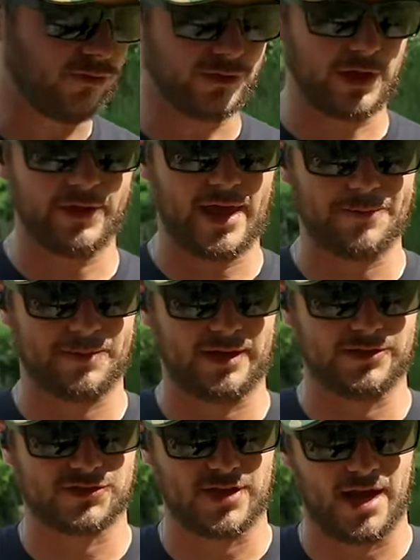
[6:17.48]
With all that
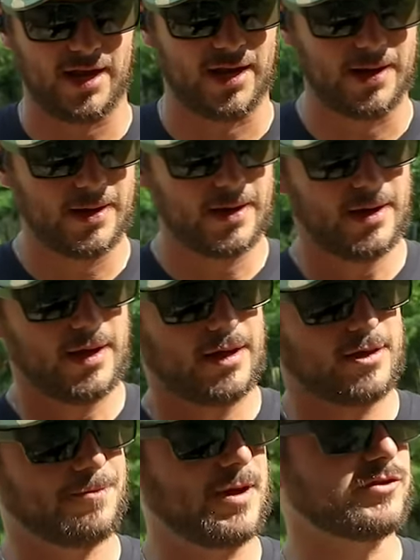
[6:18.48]
being said,
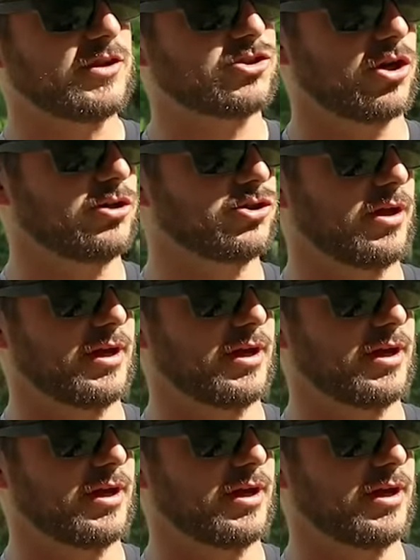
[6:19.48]
the PC Charger,